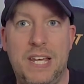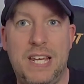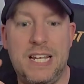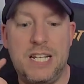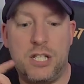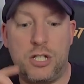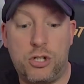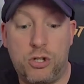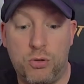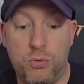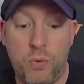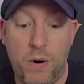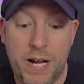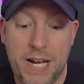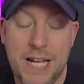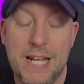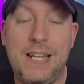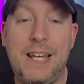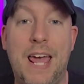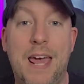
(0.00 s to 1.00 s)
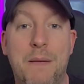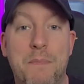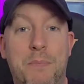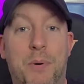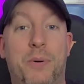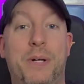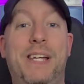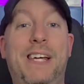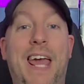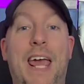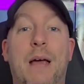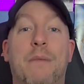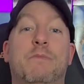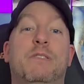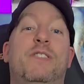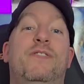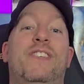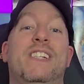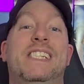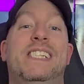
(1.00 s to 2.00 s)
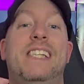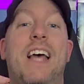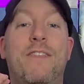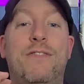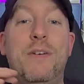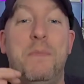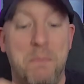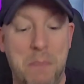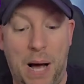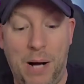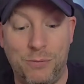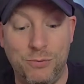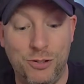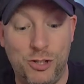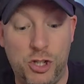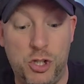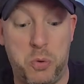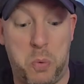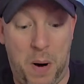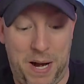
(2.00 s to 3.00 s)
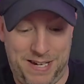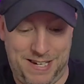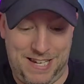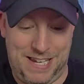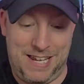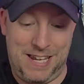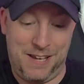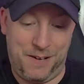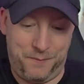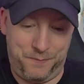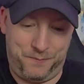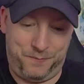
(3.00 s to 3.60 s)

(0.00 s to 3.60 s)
these 3 Game Boy games for £7.20.